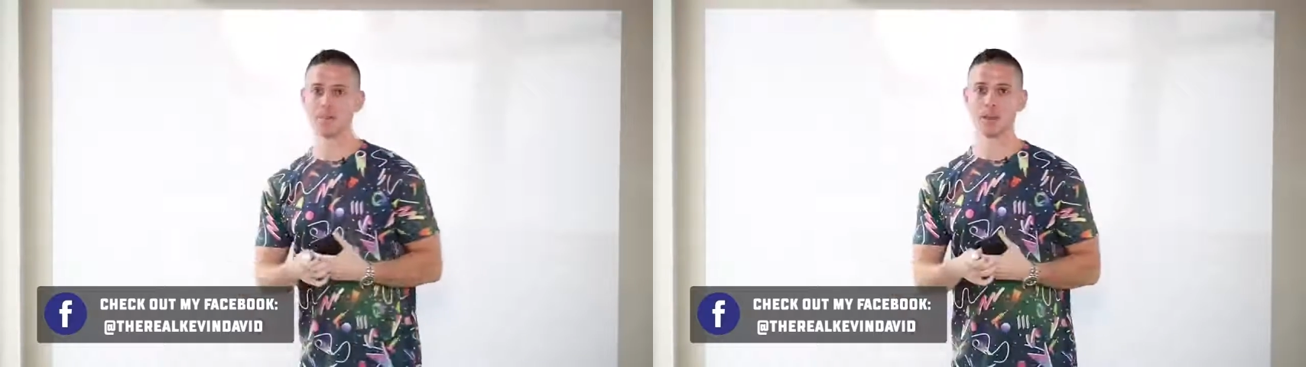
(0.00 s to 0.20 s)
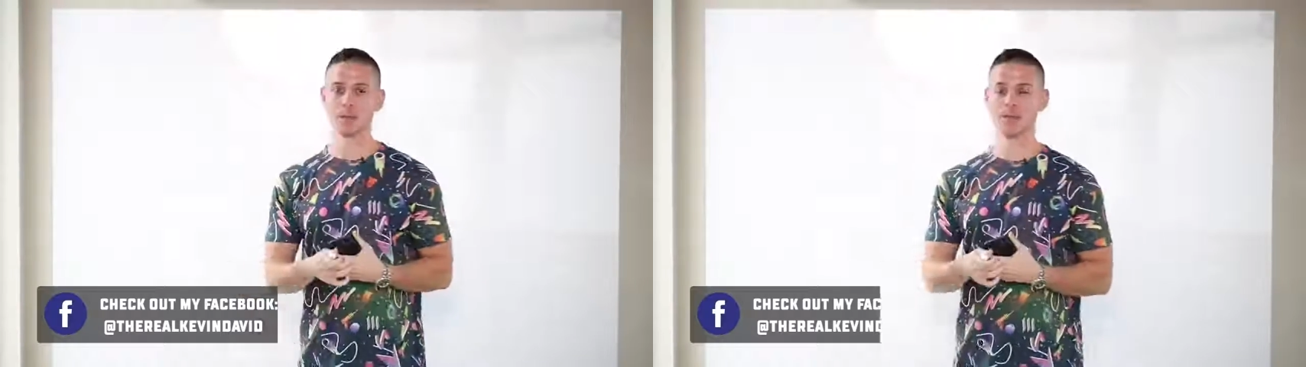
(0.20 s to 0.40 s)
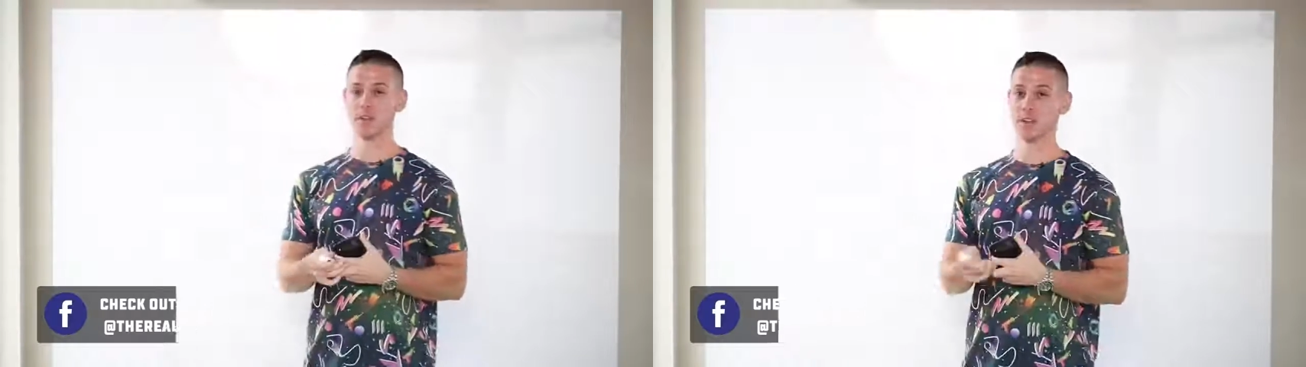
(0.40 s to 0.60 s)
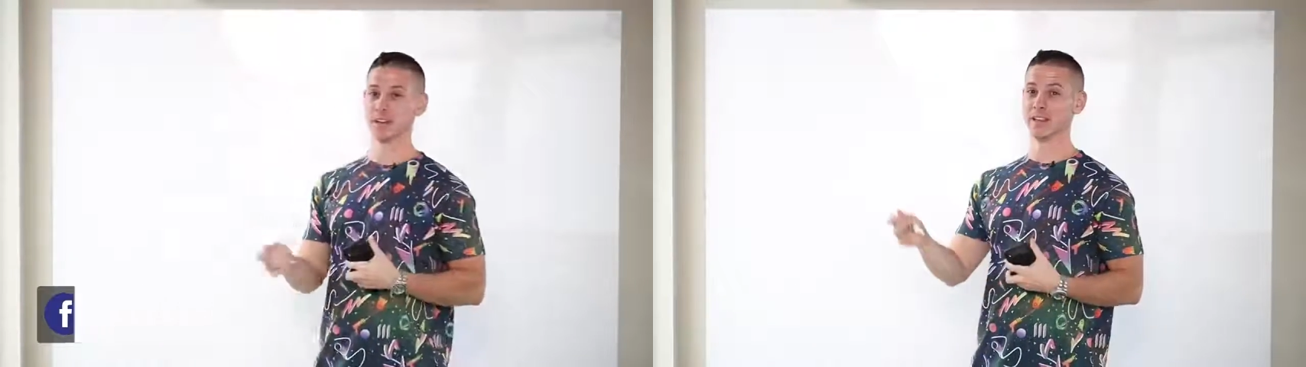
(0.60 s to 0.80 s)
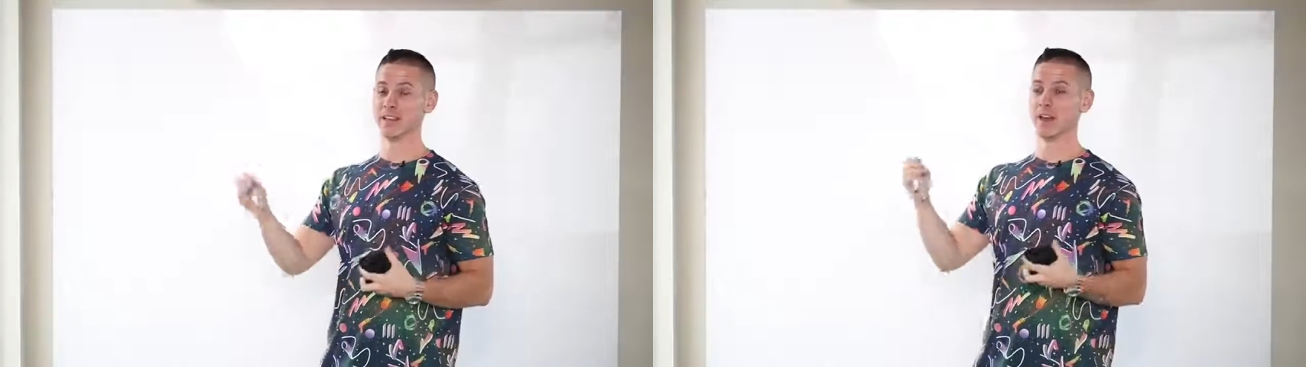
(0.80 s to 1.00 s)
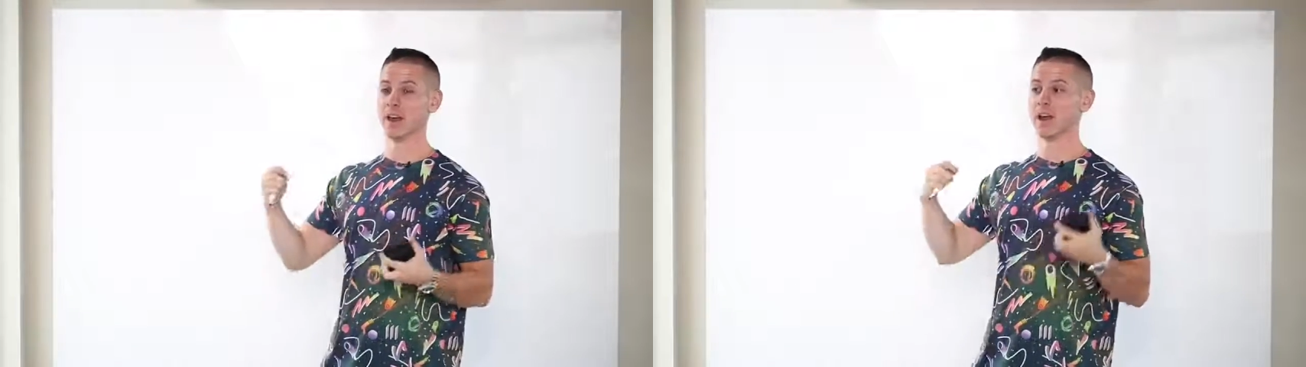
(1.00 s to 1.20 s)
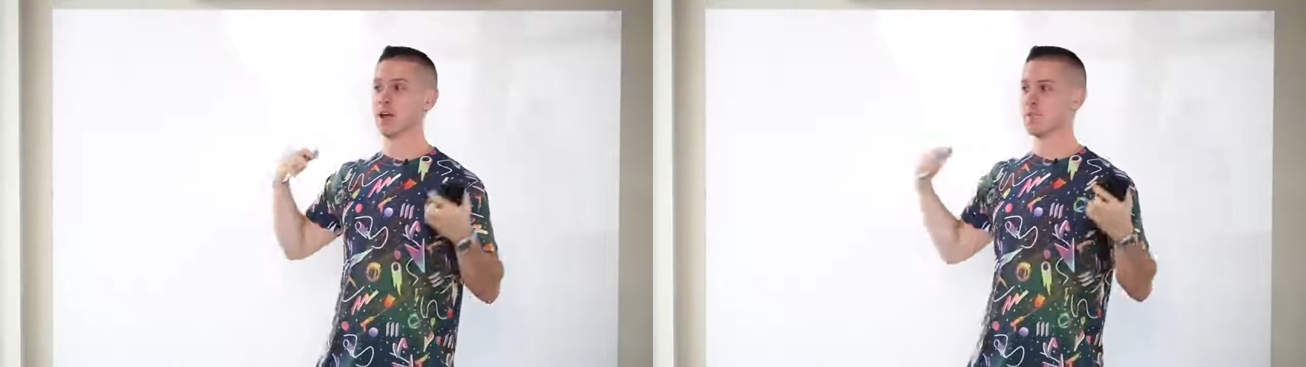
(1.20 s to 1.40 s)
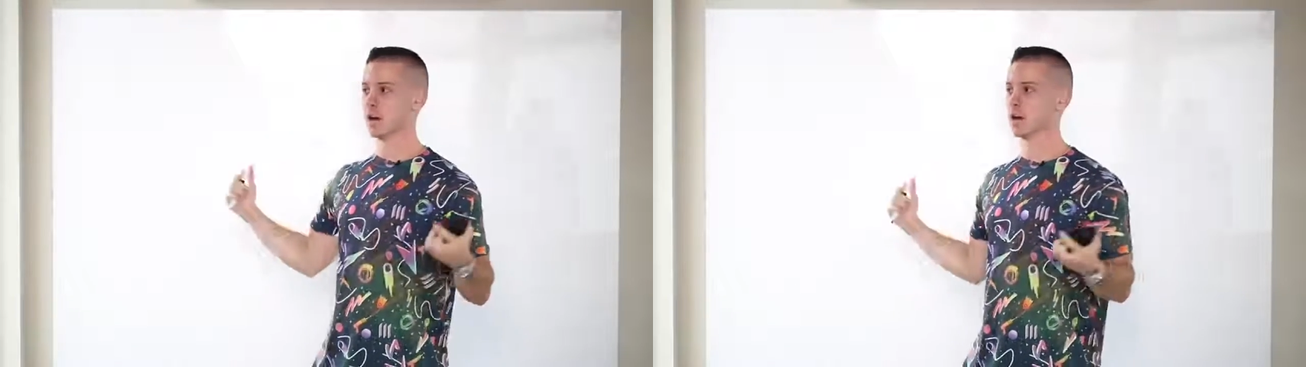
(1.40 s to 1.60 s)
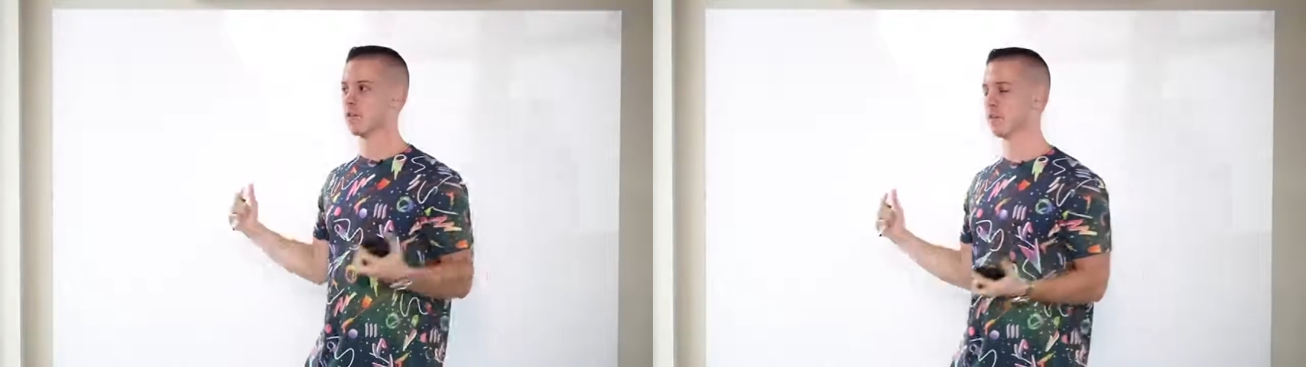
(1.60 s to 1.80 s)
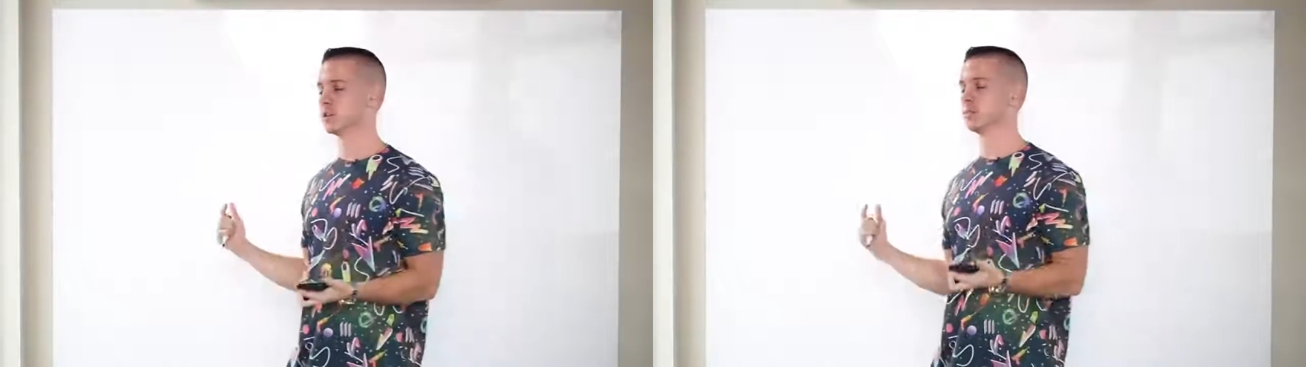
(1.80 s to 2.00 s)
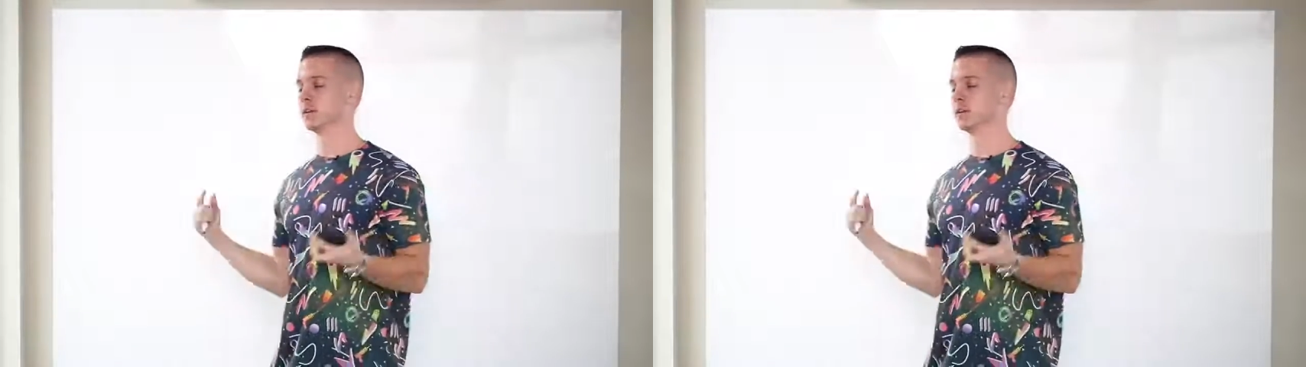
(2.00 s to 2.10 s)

and make me feel like a lot better of a person.